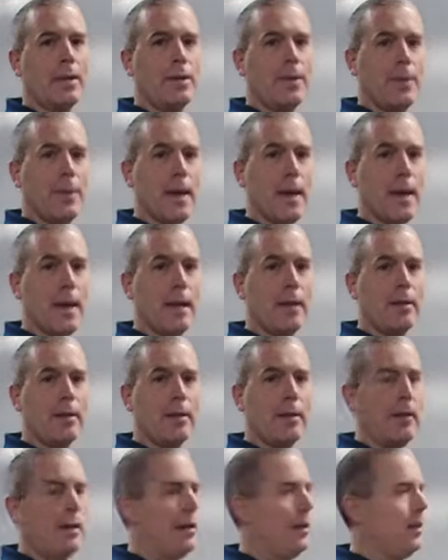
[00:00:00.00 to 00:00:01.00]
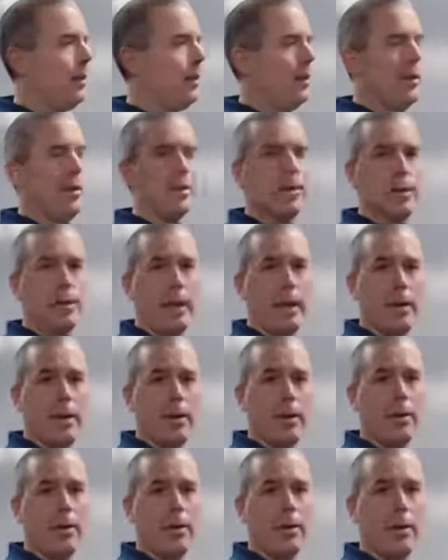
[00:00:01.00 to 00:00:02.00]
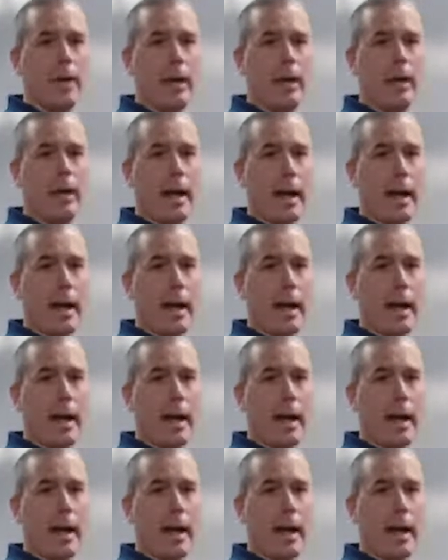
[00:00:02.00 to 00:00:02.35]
side is fine, so now you know